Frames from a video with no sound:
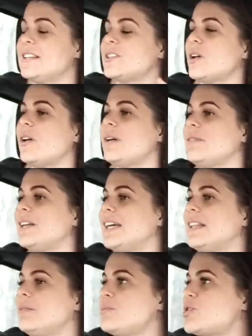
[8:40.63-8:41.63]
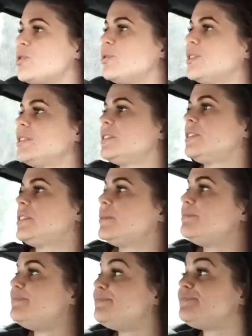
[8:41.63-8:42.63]
So I'm gonna get them shortened
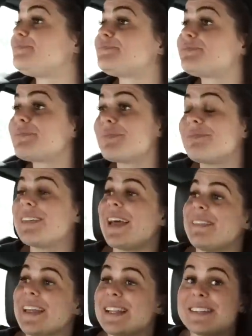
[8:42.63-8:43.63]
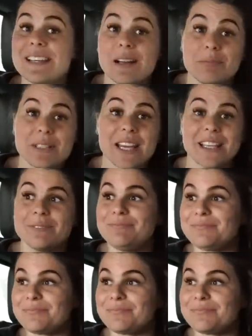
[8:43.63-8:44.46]
and that's the update.